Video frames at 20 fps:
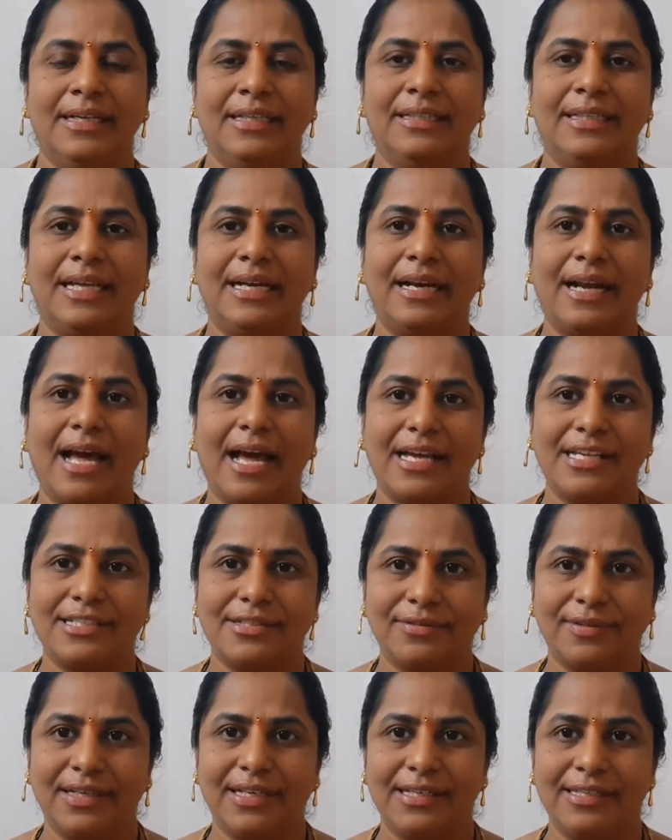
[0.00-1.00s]
Then last
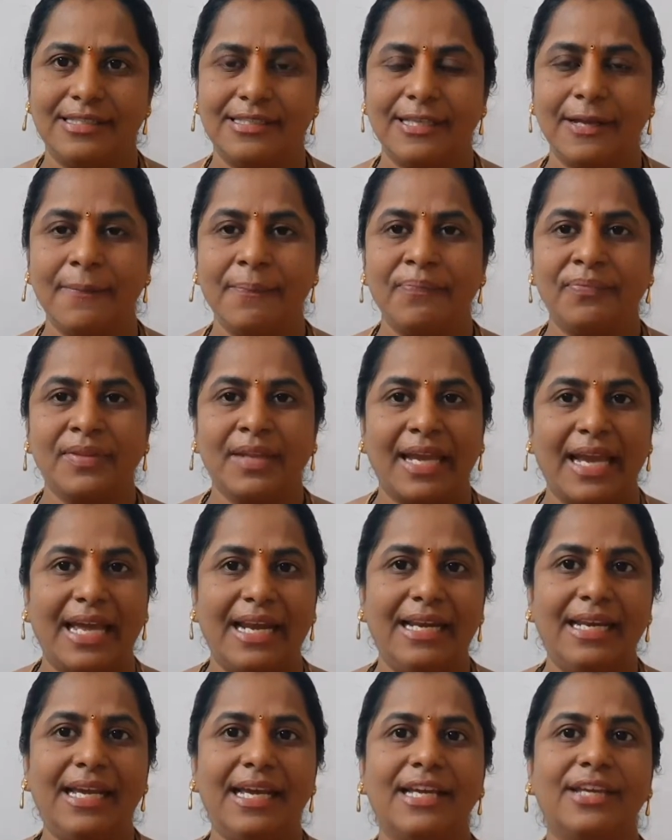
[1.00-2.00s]
one is the
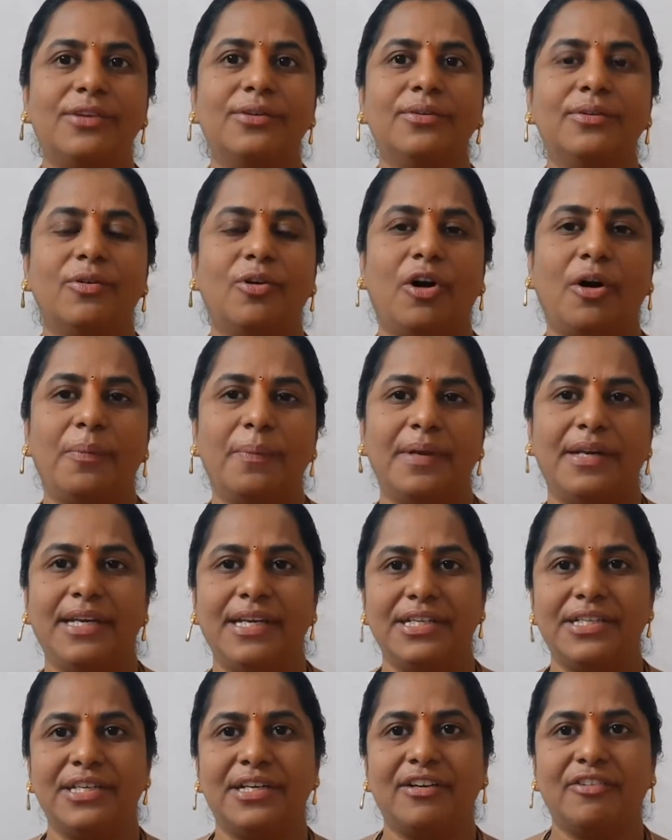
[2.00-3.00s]
LAQ,
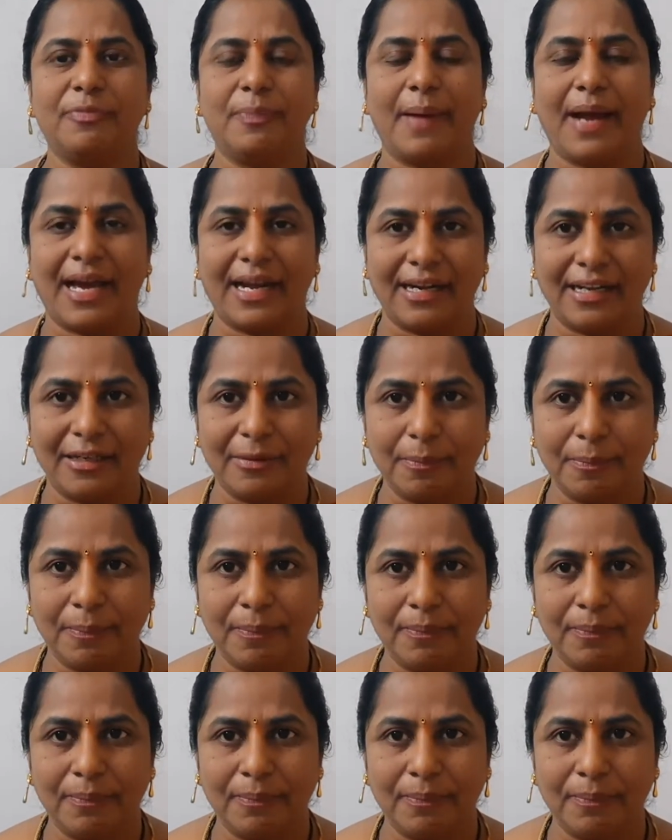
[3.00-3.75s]
combination of parallel